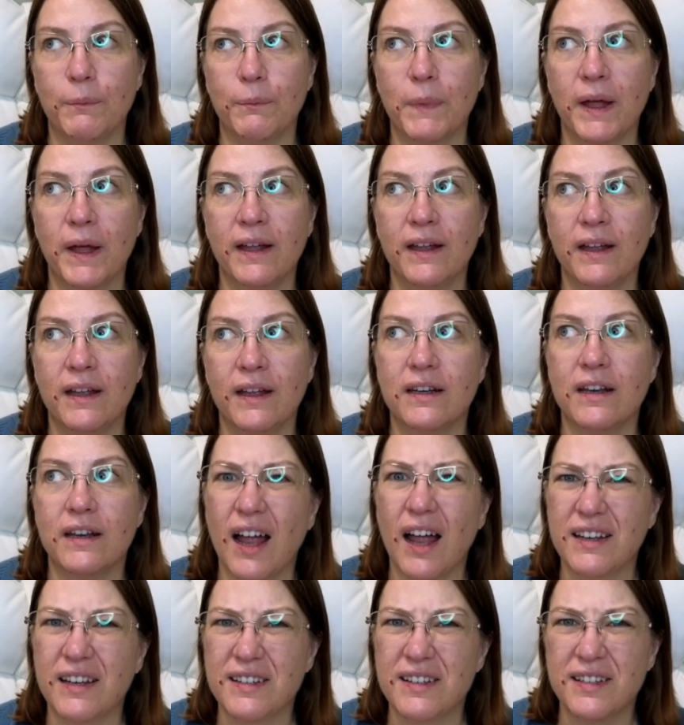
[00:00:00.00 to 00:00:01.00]
Not
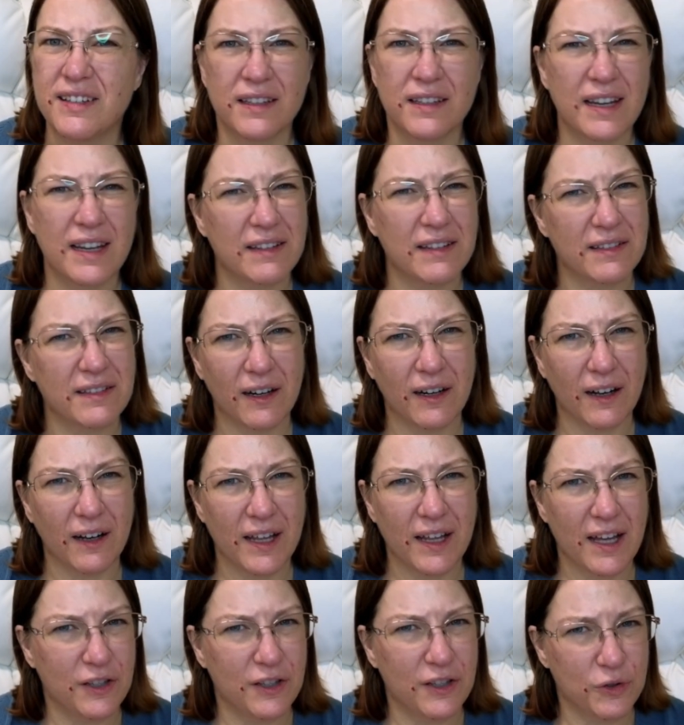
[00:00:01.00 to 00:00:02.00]
necessarily a
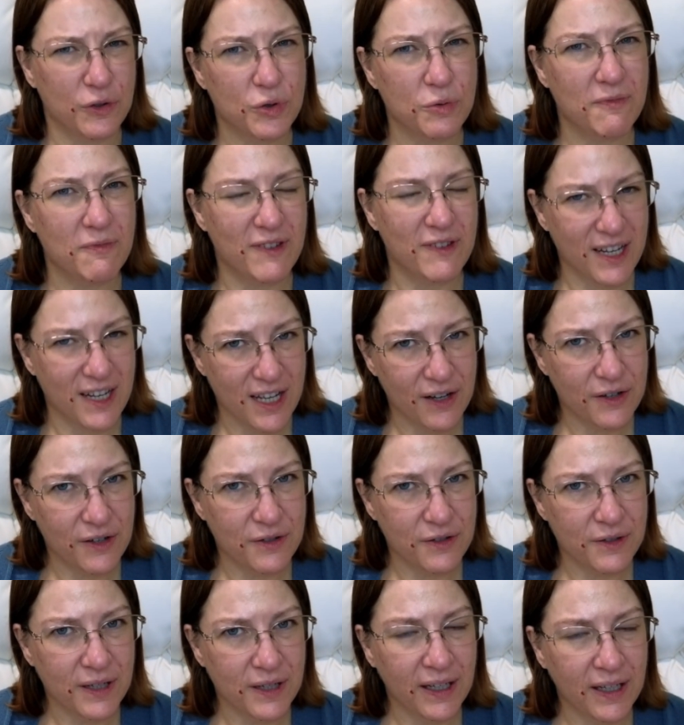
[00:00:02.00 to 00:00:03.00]
YouTube video,
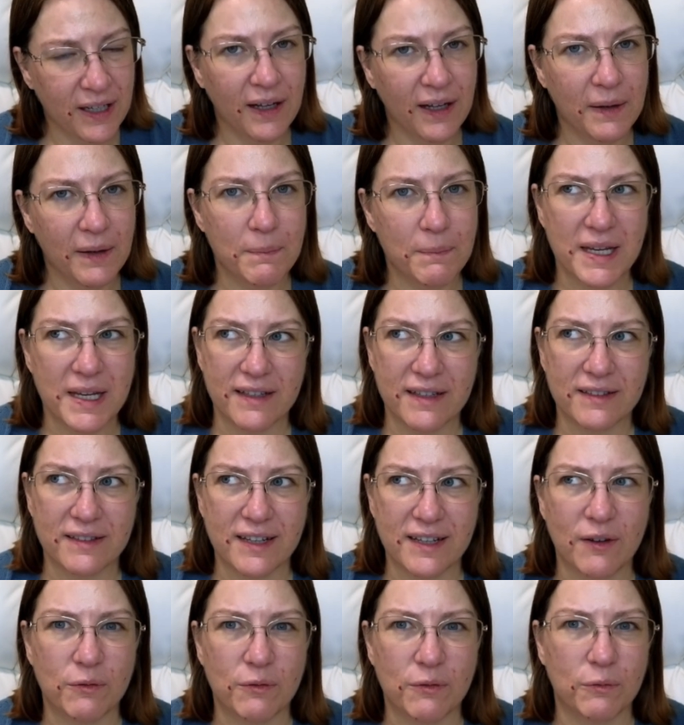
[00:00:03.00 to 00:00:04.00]
because I don't
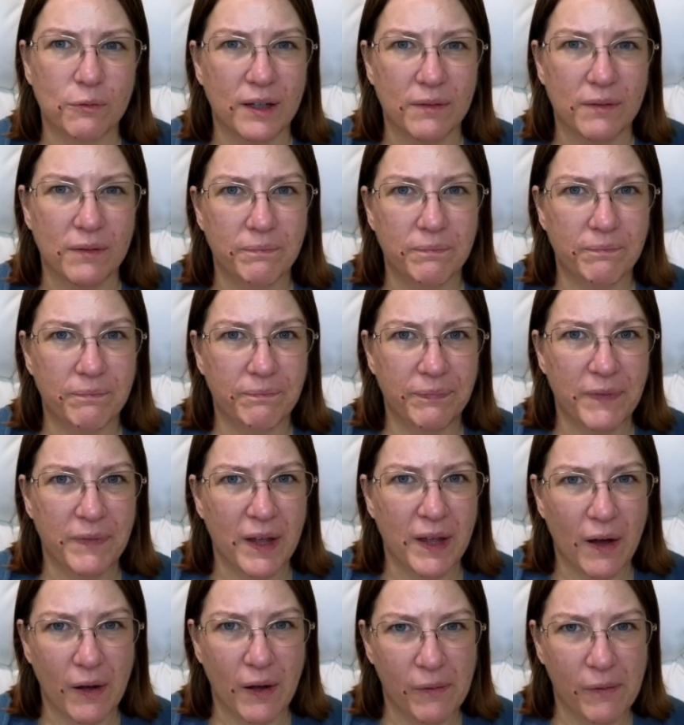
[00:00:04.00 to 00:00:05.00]
want to
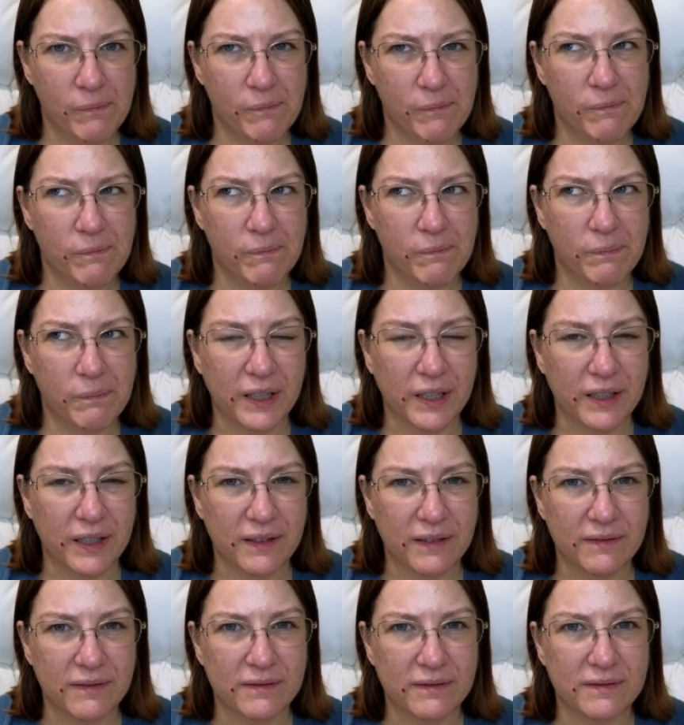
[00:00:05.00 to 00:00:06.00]
put
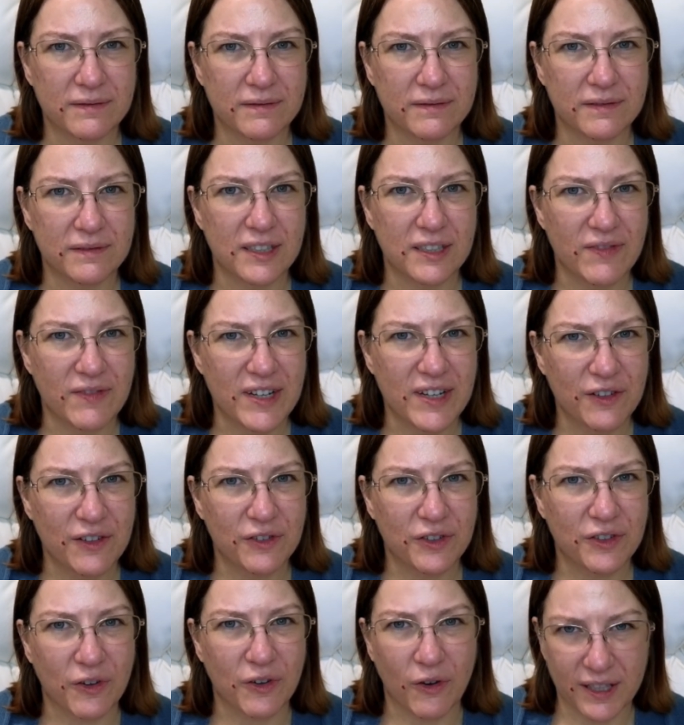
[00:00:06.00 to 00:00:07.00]
the videos
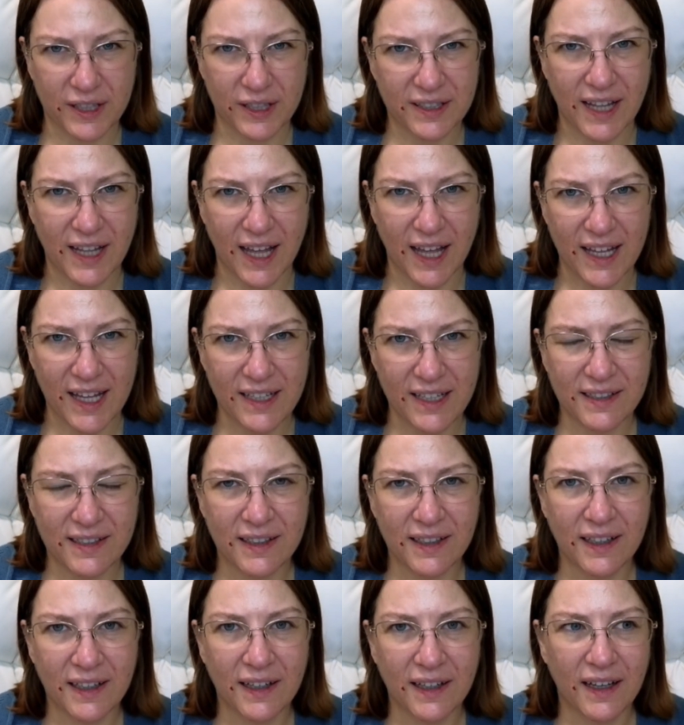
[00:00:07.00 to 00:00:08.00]
on the site.
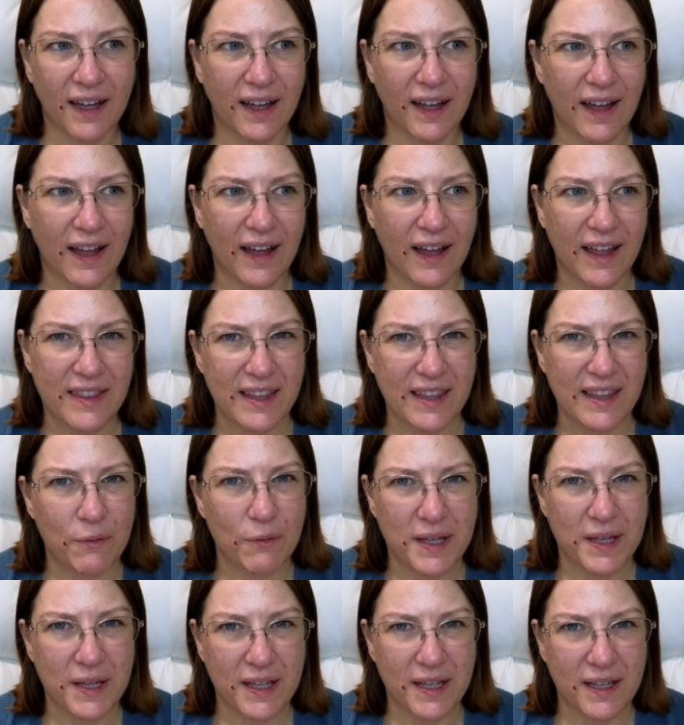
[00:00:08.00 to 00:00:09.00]
I think that would
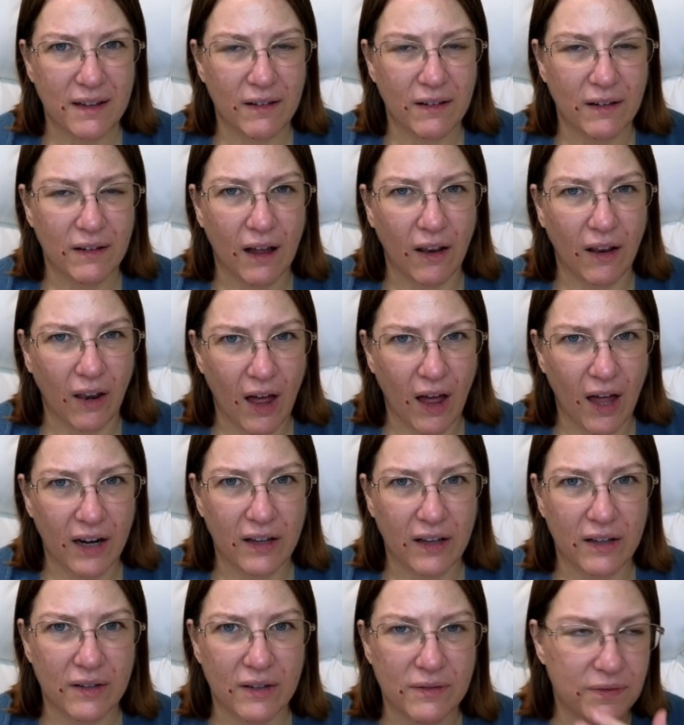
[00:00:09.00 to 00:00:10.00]
be a lot of